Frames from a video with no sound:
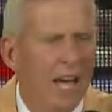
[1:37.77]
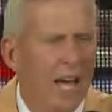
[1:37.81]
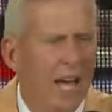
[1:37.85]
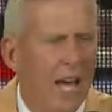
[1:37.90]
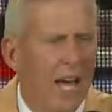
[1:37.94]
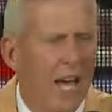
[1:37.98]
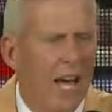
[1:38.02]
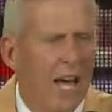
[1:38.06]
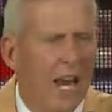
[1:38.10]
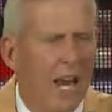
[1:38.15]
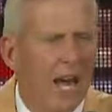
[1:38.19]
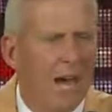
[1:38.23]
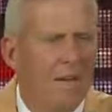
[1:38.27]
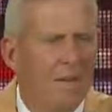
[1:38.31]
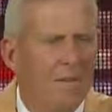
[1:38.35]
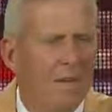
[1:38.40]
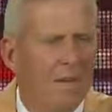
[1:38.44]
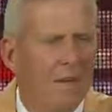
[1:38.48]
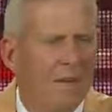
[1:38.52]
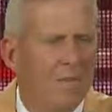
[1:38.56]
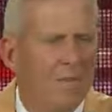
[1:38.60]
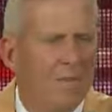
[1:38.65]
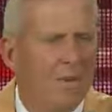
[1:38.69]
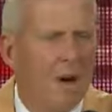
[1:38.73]
and I'm
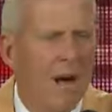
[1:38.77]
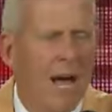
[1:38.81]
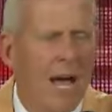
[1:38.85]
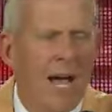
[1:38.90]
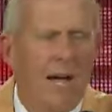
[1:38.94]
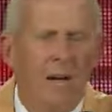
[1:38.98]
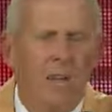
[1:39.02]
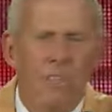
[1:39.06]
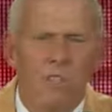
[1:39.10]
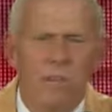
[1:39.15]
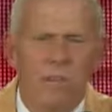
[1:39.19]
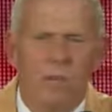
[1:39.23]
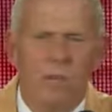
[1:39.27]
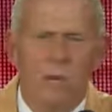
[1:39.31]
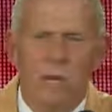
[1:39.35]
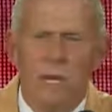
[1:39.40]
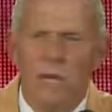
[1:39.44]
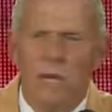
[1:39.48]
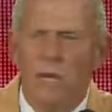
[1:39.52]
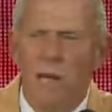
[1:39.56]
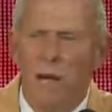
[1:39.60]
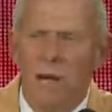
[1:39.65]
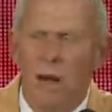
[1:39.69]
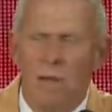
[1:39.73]
proud to
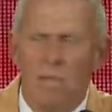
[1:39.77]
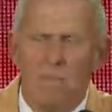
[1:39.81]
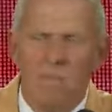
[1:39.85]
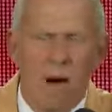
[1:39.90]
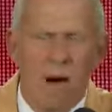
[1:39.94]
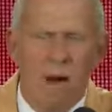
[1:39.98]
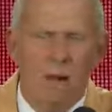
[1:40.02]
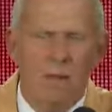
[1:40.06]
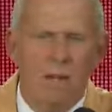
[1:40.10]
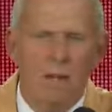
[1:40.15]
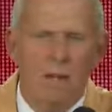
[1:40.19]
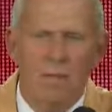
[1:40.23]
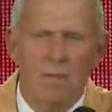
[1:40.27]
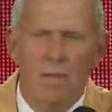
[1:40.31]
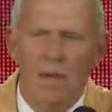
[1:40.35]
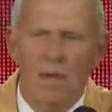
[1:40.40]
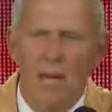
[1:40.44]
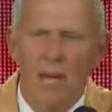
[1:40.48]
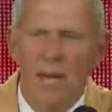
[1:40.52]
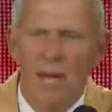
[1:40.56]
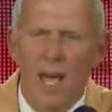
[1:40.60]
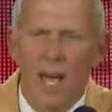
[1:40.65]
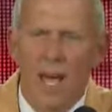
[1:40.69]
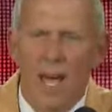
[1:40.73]
be among them,
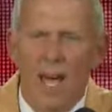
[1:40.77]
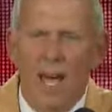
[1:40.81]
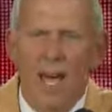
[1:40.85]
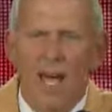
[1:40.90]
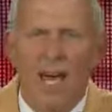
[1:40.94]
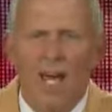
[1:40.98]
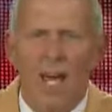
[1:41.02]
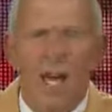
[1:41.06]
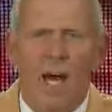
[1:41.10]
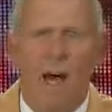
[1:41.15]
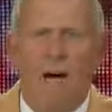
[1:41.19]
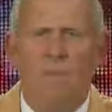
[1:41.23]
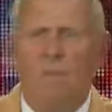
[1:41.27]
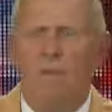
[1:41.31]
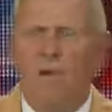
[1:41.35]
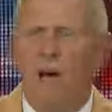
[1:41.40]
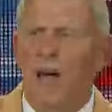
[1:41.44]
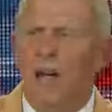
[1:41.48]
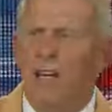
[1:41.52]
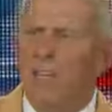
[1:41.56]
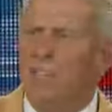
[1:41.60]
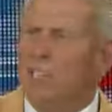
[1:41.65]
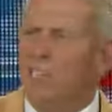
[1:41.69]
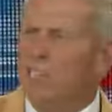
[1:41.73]
and I'm
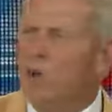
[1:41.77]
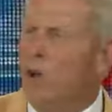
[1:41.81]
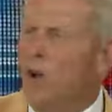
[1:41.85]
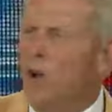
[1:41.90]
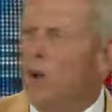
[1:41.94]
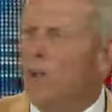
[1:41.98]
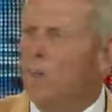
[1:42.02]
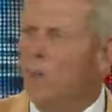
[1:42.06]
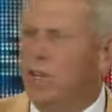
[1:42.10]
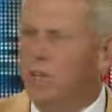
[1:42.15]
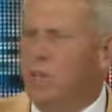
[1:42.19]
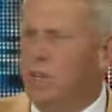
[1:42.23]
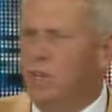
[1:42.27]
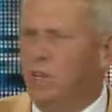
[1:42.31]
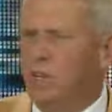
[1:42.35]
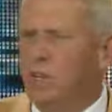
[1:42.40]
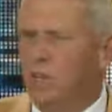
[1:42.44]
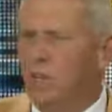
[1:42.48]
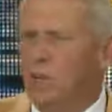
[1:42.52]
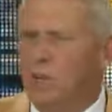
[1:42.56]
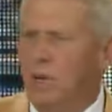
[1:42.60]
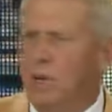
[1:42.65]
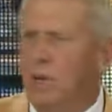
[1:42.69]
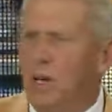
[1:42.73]
proud to join with
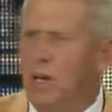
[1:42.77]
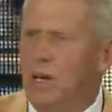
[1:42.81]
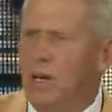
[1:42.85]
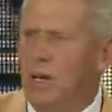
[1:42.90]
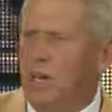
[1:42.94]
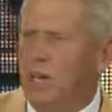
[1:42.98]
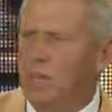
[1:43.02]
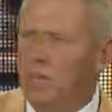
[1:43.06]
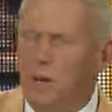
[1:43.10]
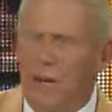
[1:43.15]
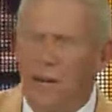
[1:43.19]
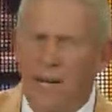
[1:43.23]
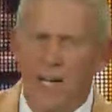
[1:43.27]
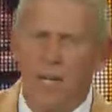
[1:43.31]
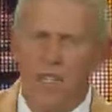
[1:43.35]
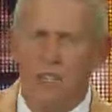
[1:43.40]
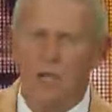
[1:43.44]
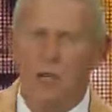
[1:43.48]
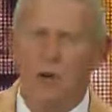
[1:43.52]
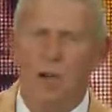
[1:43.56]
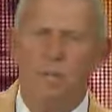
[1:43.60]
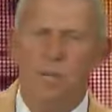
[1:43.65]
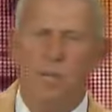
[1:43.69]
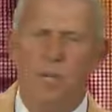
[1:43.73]
you in paying
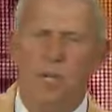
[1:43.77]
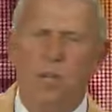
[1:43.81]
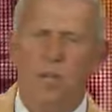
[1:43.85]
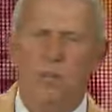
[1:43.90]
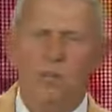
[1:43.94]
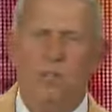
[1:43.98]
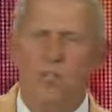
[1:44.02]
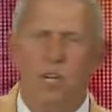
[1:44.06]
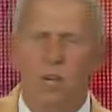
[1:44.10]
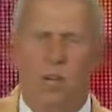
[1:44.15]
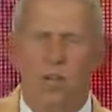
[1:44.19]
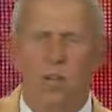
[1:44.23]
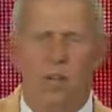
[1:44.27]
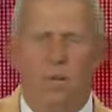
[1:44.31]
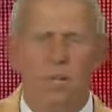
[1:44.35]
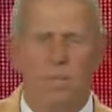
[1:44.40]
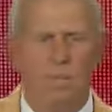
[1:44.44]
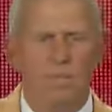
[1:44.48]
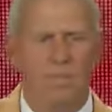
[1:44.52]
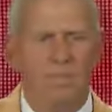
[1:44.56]
tribute to them.